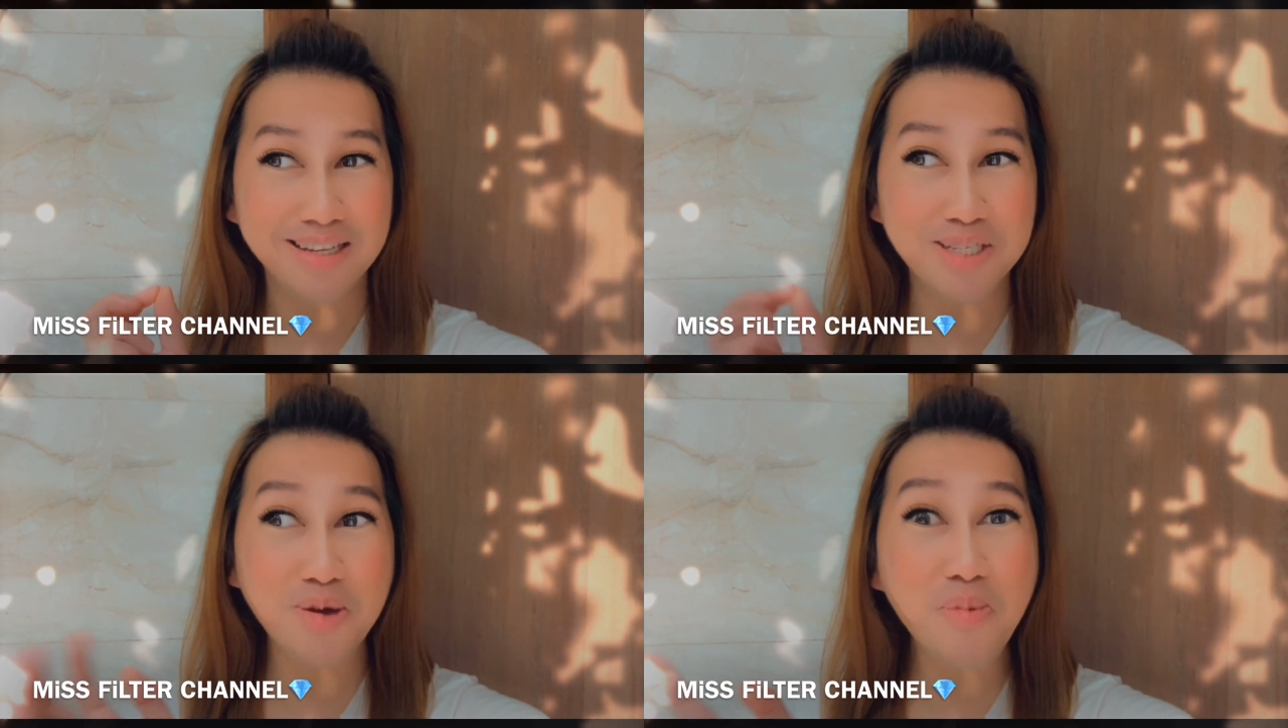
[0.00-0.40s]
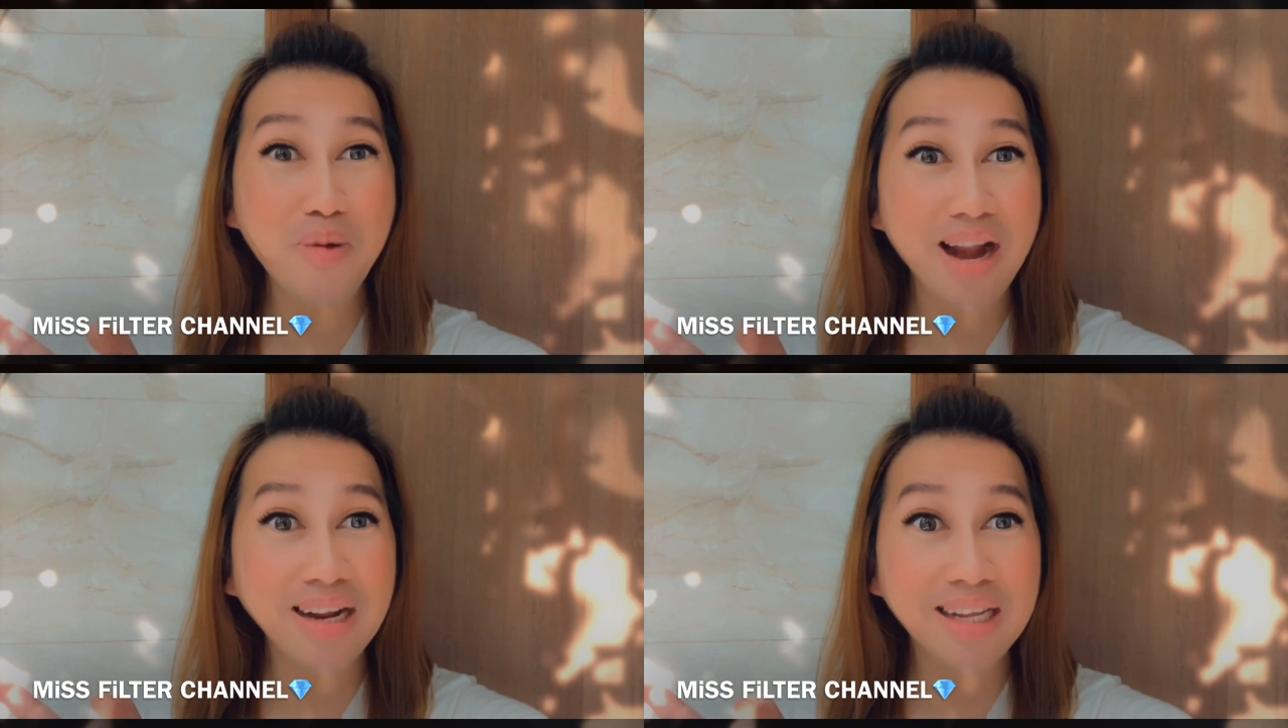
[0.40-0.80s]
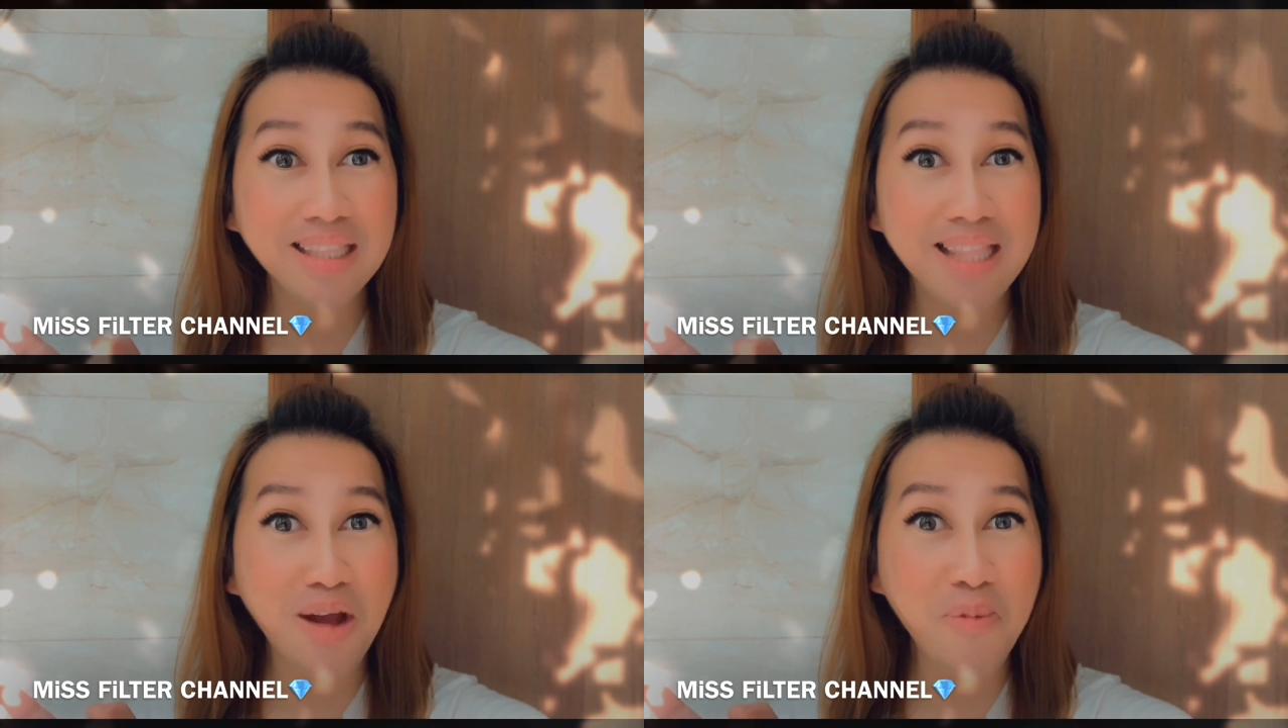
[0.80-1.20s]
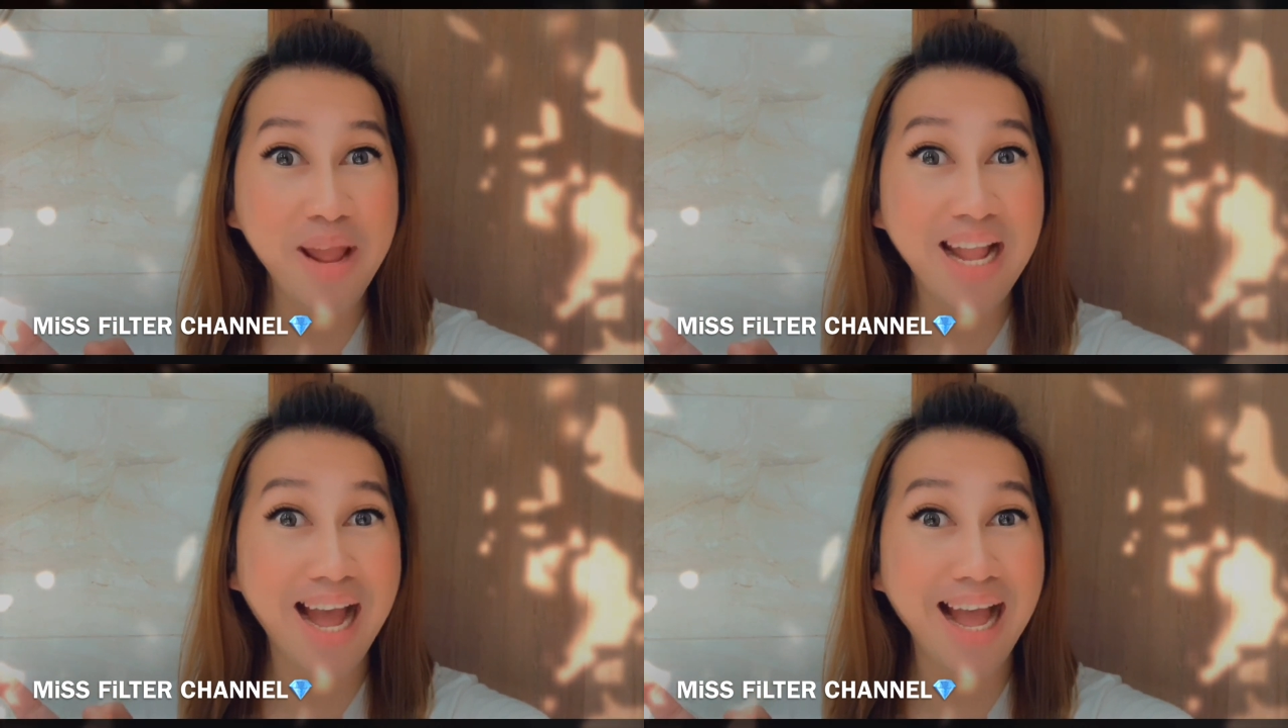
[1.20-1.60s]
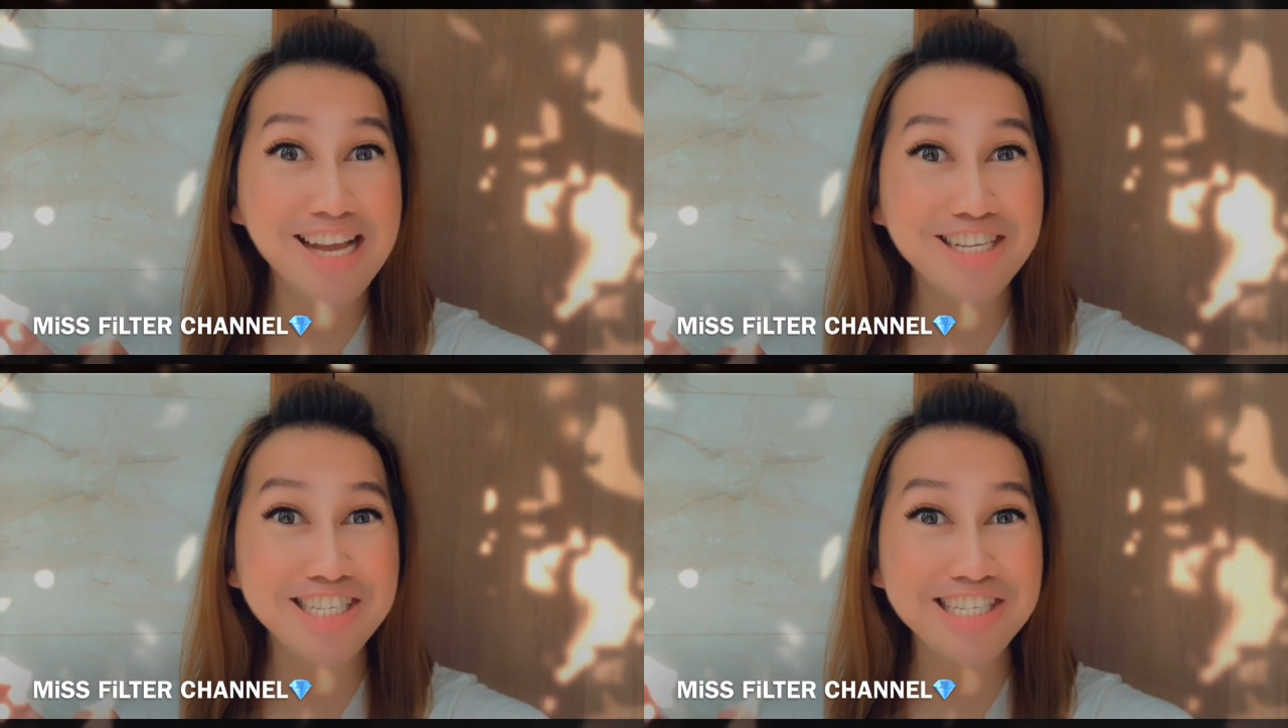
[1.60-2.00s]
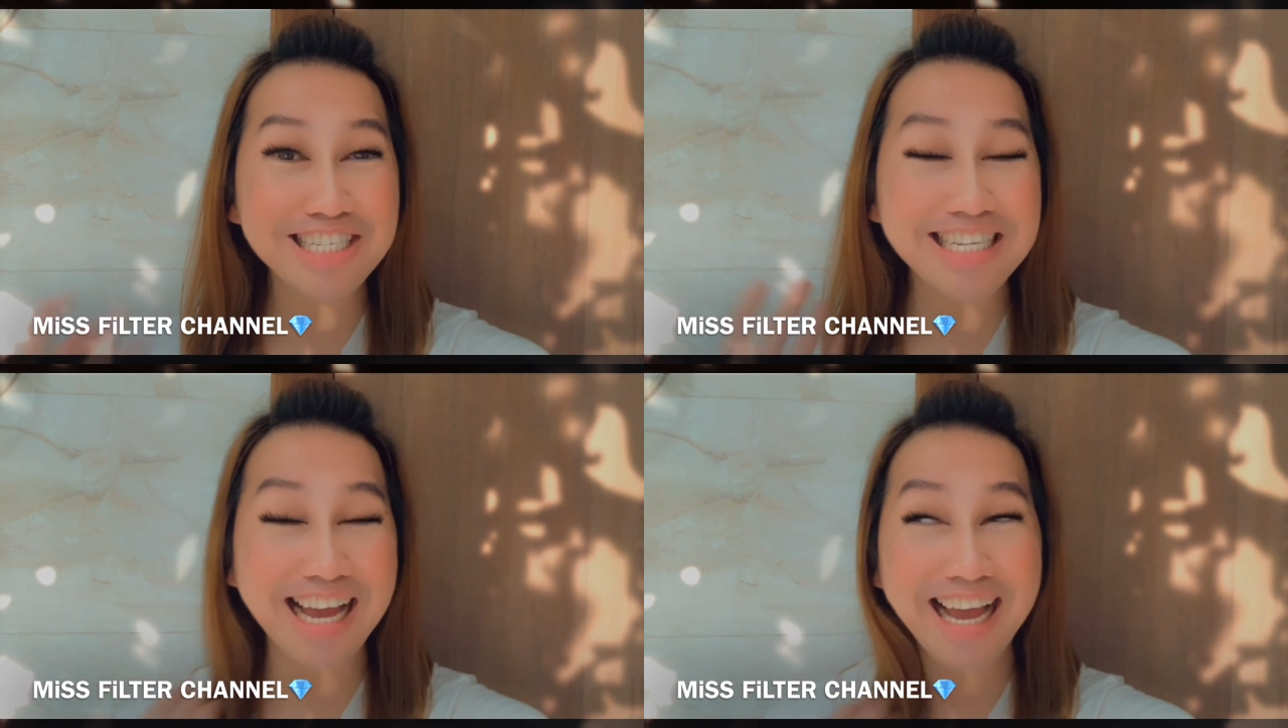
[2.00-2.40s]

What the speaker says: Sobrang ganda. Oh my gosh.